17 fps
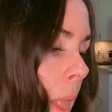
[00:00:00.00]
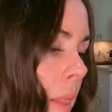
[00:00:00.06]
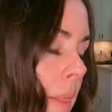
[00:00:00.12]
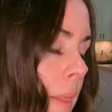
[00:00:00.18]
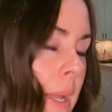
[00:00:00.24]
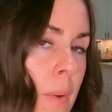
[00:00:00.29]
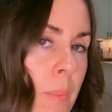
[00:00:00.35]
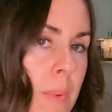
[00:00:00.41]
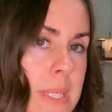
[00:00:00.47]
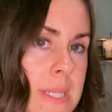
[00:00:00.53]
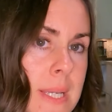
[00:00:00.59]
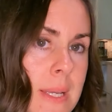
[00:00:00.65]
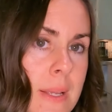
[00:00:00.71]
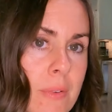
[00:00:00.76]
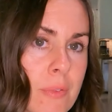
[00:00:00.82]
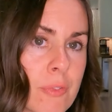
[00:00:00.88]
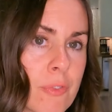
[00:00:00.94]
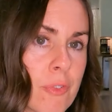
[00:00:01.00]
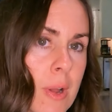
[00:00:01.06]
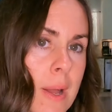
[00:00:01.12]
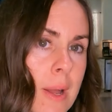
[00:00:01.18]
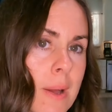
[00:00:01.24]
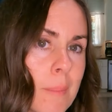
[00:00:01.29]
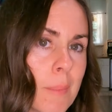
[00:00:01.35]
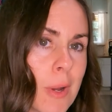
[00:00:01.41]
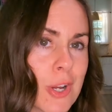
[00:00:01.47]
like we did
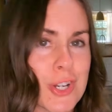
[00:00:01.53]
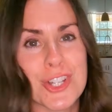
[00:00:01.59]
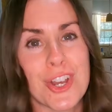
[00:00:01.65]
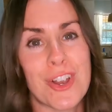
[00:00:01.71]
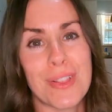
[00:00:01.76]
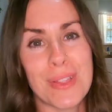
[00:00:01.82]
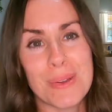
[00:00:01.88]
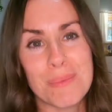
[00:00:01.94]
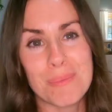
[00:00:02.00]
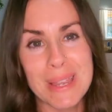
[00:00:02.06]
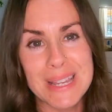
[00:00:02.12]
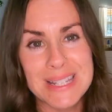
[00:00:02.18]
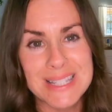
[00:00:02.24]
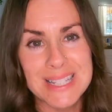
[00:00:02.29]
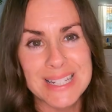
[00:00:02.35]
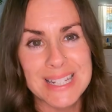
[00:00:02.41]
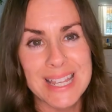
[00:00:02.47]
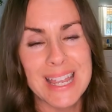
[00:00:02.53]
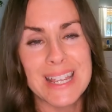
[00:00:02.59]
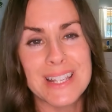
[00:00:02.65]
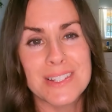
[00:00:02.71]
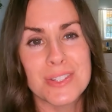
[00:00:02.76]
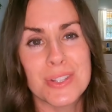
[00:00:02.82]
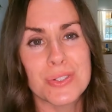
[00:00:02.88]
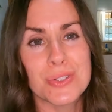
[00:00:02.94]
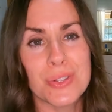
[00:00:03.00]
from our Charlotte Mason
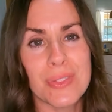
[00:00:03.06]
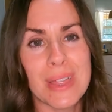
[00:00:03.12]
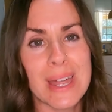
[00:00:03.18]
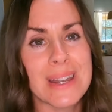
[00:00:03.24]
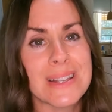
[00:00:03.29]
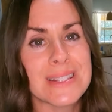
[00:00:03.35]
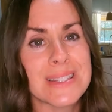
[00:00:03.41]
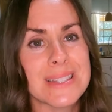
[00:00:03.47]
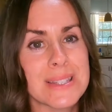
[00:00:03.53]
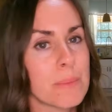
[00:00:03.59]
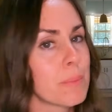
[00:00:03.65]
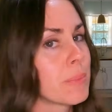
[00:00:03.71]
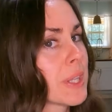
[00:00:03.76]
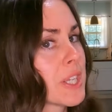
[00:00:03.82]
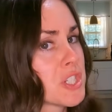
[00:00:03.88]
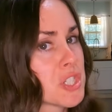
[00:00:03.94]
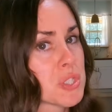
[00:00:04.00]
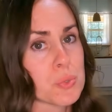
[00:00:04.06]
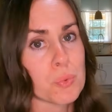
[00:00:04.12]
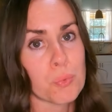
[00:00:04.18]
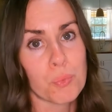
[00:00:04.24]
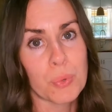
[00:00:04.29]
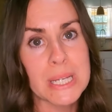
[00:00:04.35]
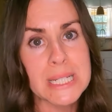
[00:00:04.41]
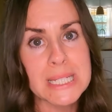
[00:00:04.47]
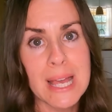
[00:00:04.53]
days. So that is simply just
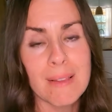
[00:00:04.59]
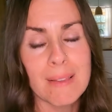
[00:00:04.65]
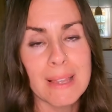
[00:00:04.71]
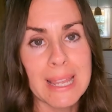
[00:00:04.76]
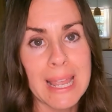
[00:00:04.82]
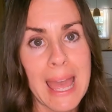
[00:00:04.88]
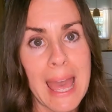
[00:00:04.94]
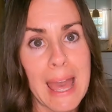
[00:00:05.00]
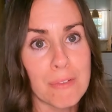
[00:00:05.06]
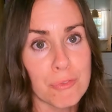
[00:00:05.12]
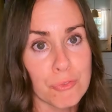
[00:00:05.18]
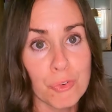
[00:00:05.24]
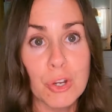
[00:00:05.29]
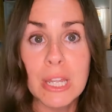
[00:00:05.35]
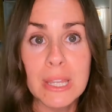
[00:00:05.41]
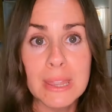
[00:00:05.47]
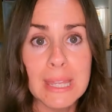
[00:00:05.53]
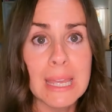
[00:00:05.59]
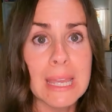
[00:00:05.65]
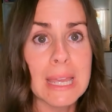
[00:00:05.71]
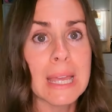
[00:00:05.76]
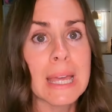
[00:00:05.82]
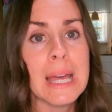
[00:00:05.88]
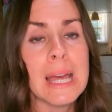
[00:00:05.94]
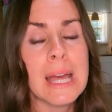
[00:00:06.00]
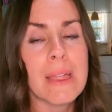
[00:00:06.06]
retelling
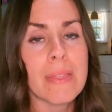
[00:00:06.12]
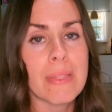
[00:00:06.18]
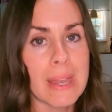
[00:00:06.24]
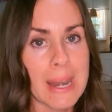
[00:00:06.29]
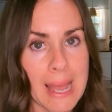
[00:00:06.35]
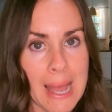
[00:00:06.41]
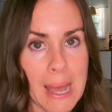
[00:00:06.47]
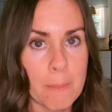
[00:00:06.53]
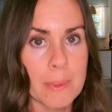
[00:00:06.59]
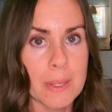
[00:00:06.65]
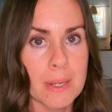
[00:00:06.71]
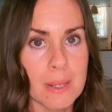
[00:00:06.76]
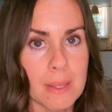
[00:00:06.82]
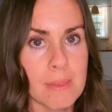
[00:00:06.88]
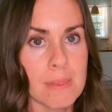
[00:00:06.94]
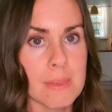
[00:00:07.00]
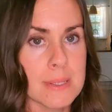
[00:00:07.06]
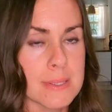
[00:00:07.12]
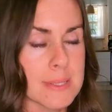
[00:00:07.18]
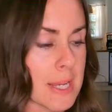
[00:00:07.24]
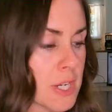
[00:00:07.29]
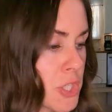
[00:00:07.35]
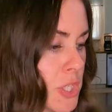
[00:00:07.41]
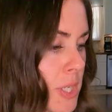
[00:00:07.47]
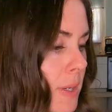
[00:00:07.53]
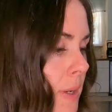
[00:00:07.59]
everything that happened in the
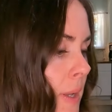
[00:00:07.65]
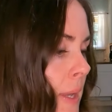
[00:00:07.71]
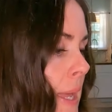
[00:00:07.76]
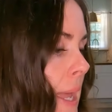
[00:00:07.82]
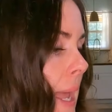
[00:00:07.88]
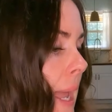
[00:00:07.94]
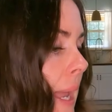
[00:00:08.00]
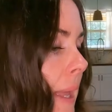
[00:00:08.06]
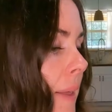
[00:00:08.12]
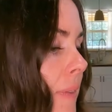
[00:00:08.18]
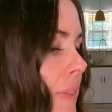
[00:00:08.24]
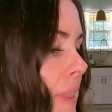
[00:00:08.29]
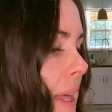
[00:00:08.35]
section. And